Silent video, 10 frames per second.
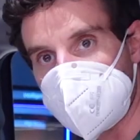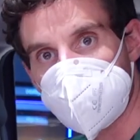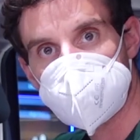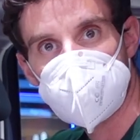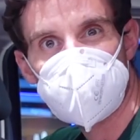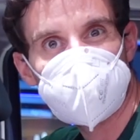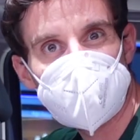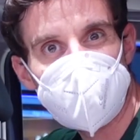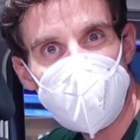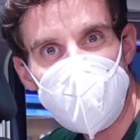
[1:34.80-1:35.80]
out. You don't
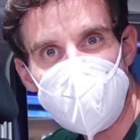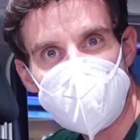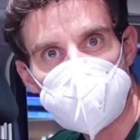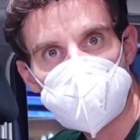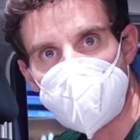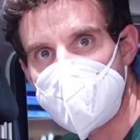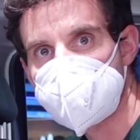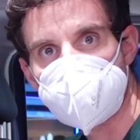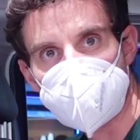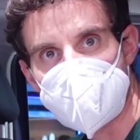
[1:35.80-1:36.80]
really need space
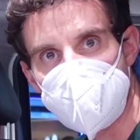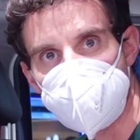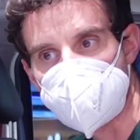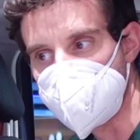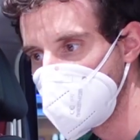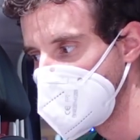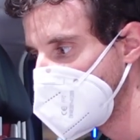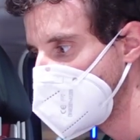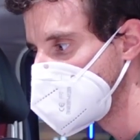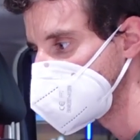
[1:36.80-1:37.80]
for an engine,
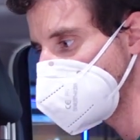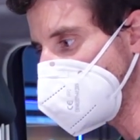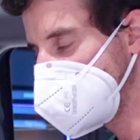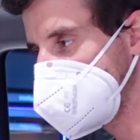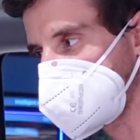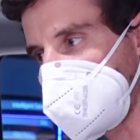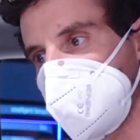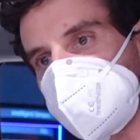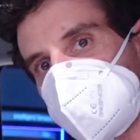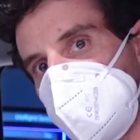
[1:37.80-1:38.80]
so you can
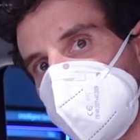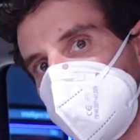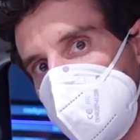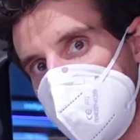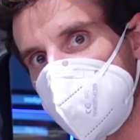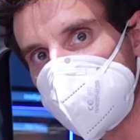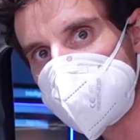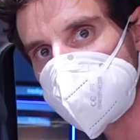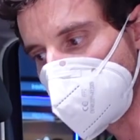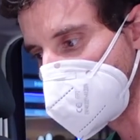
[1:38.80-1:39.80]
design the car in an
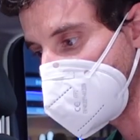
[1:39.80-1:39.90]
interesting